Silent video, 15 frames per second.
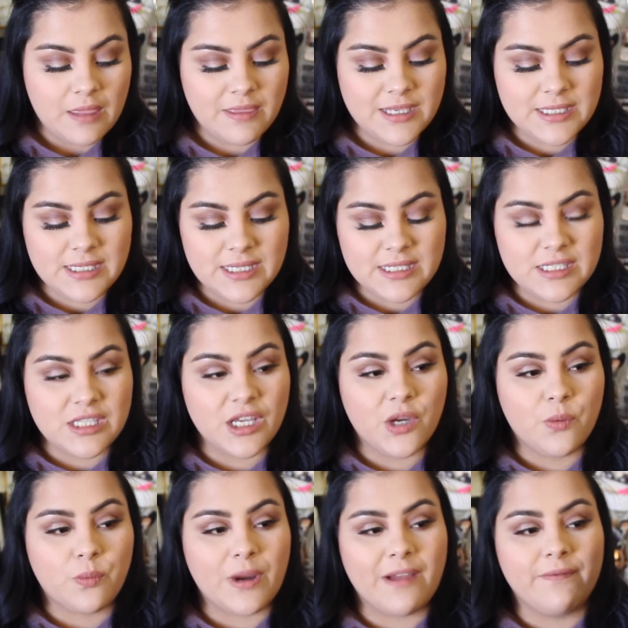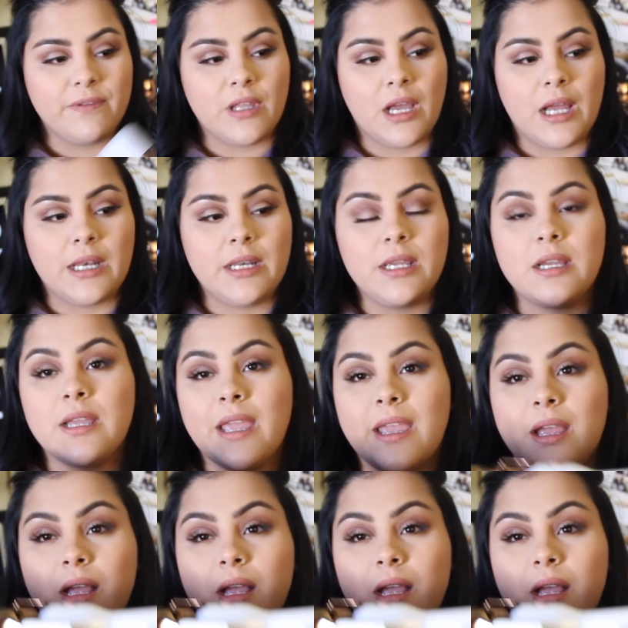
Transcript: This is the Revlon